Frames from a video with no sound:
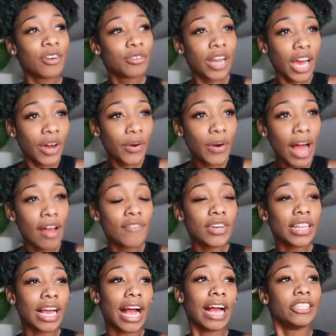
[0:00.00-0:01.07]
I don't know. I feel
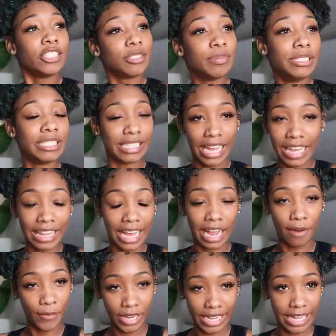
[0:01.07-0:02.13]
like I just been saying like
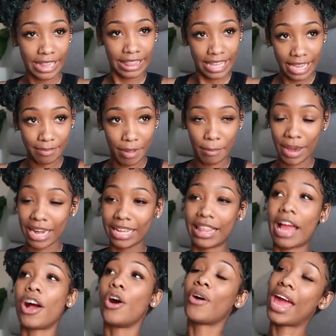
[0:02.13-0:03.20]
I want to get thick. My body
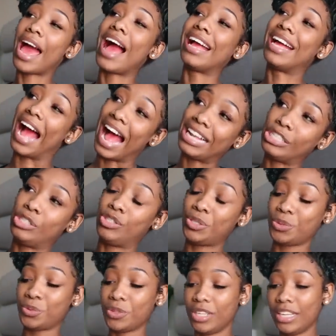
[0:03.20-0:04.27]
like, okay, I got
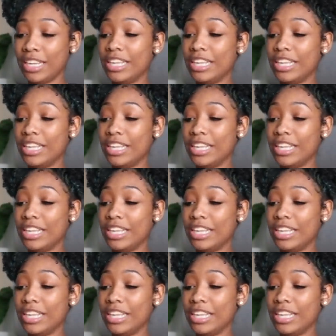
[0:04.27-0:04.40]
you.